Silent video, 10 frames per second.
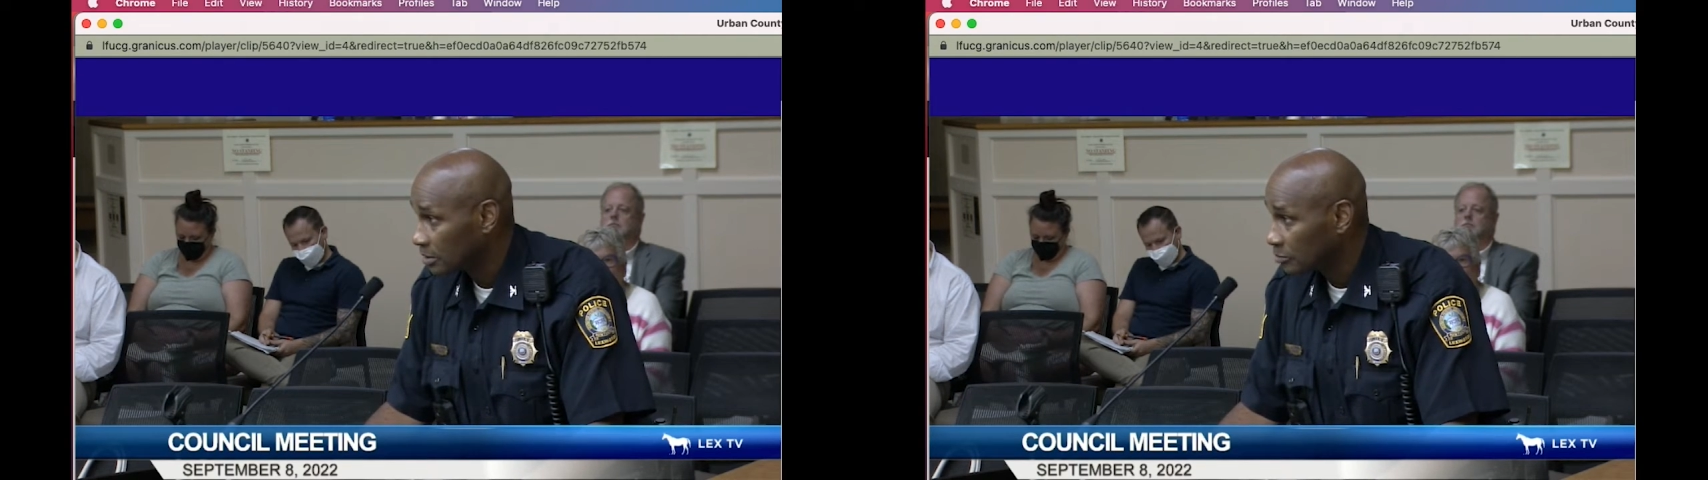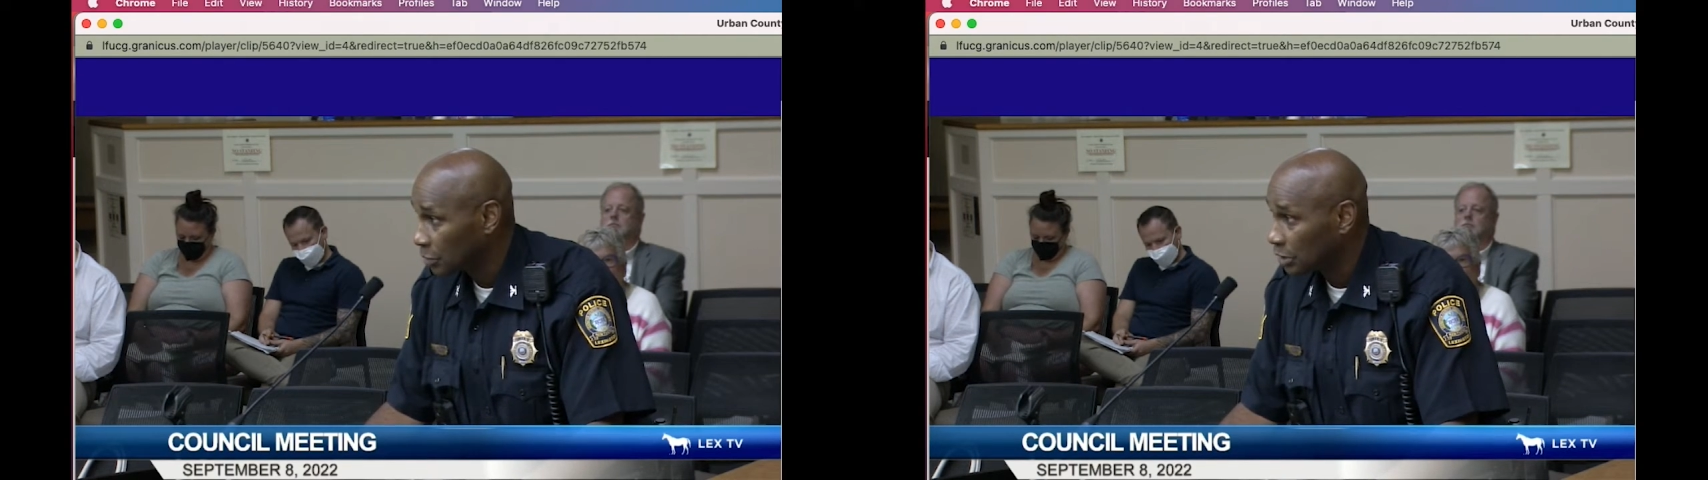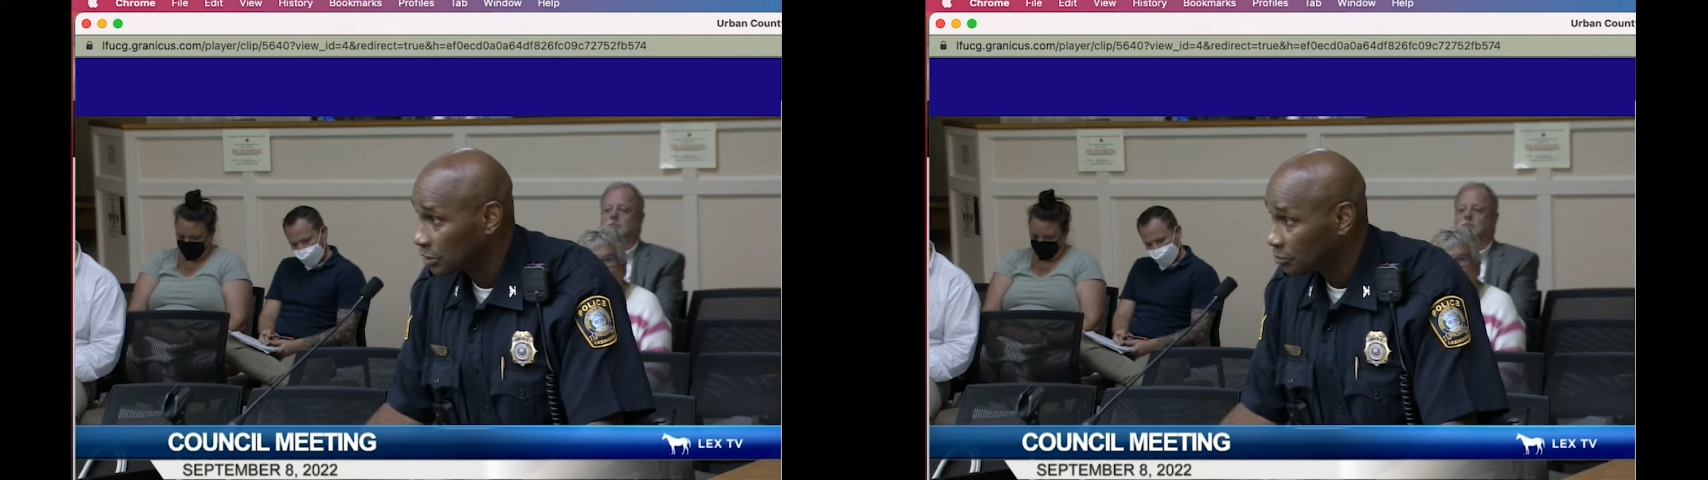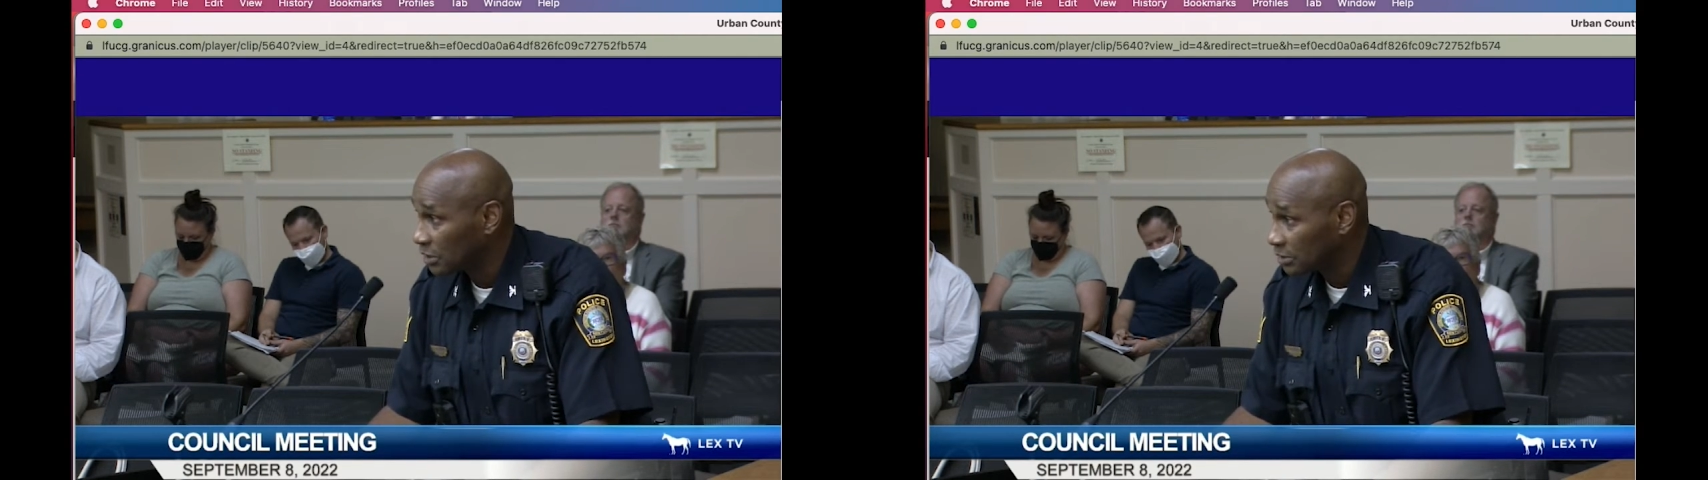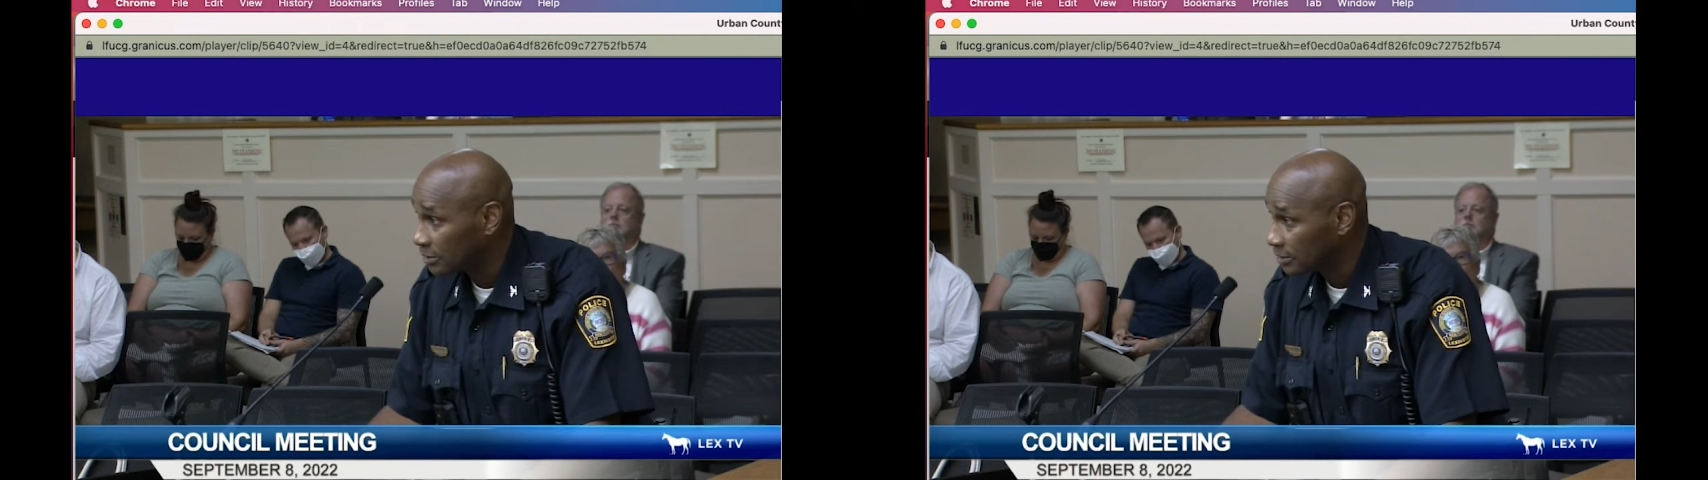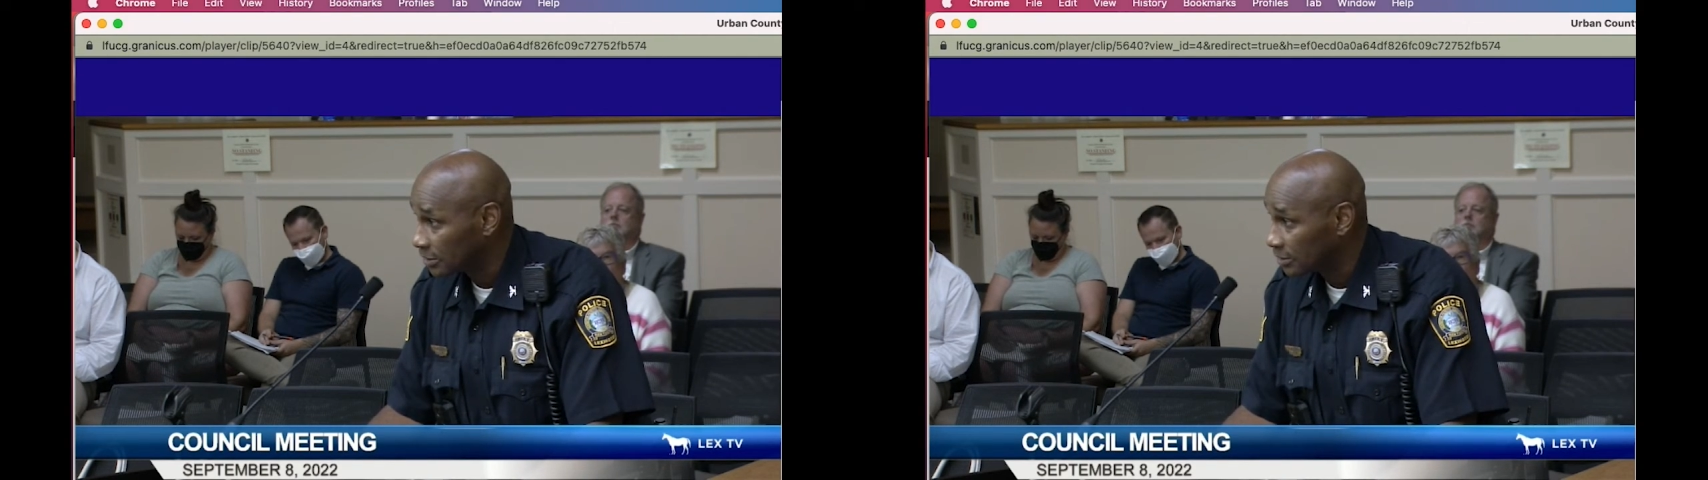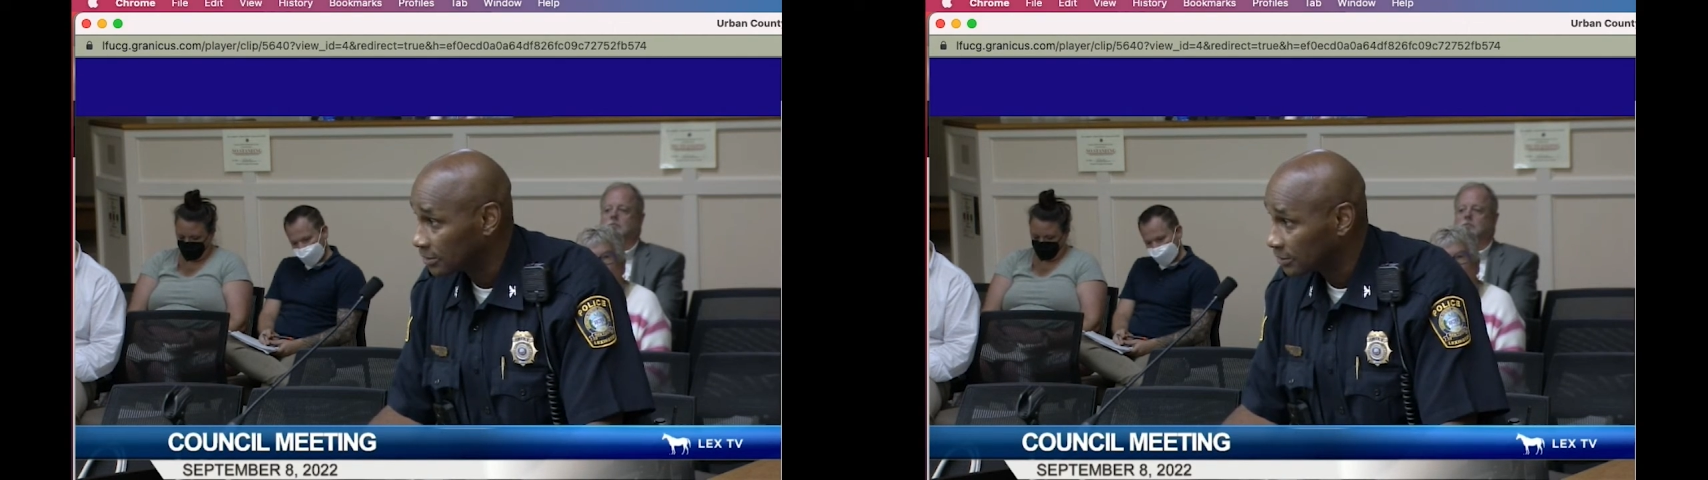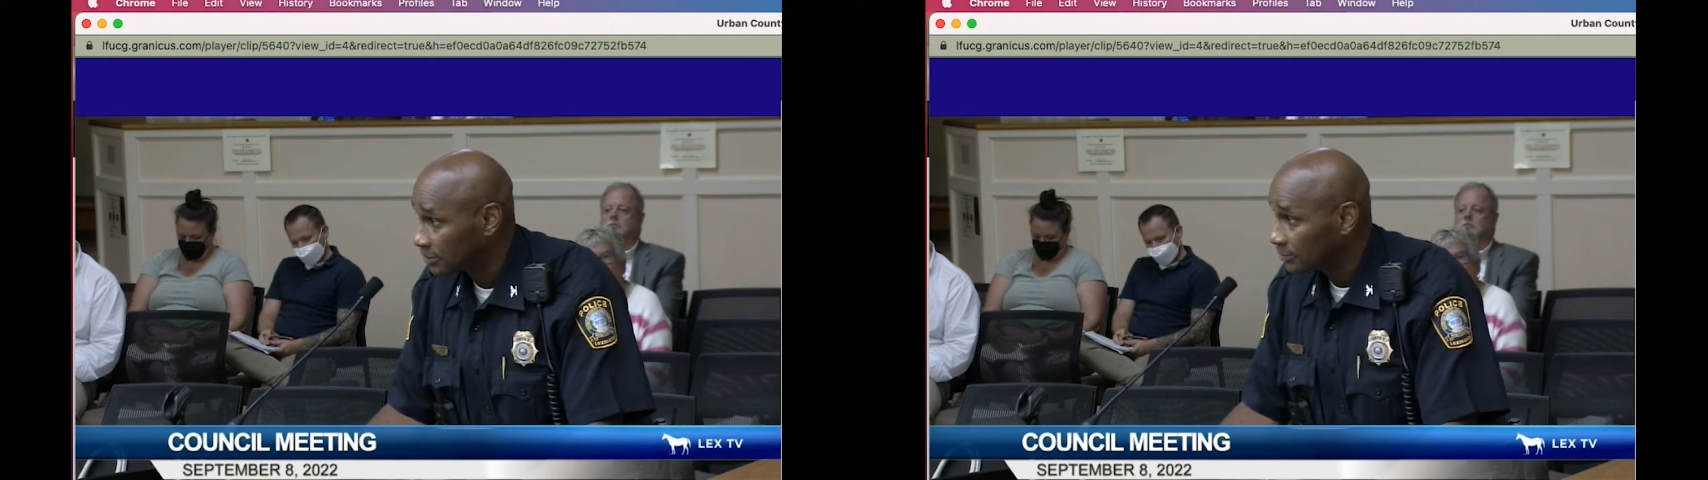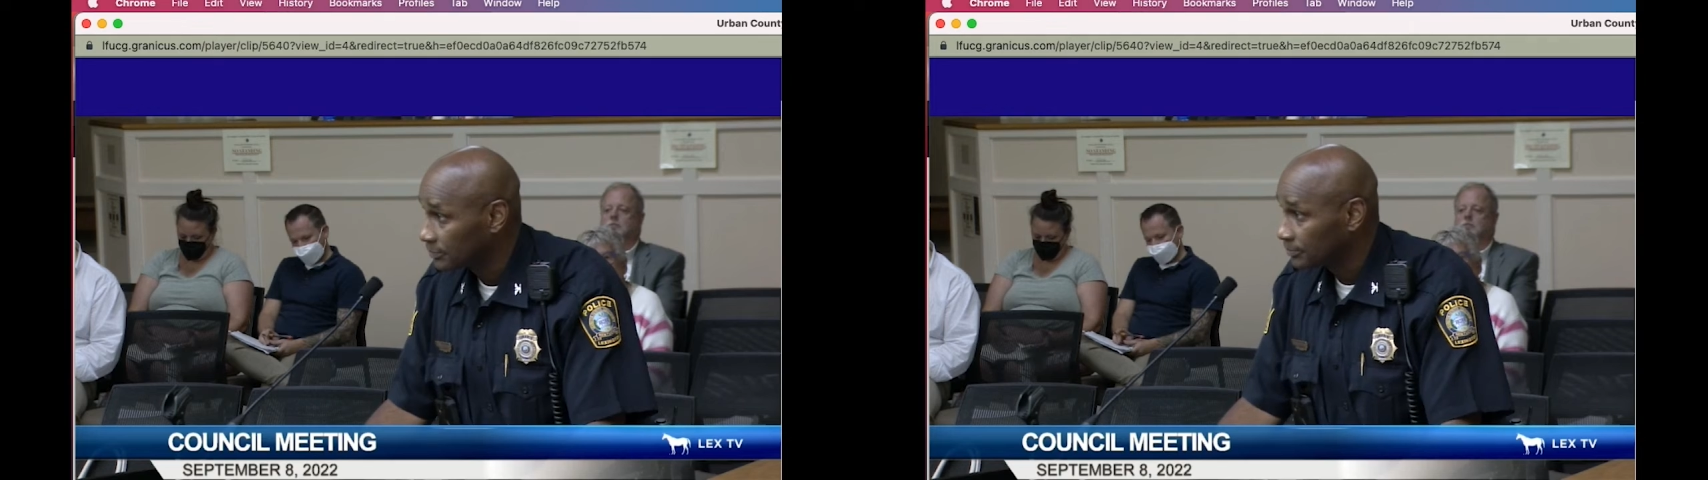how serious police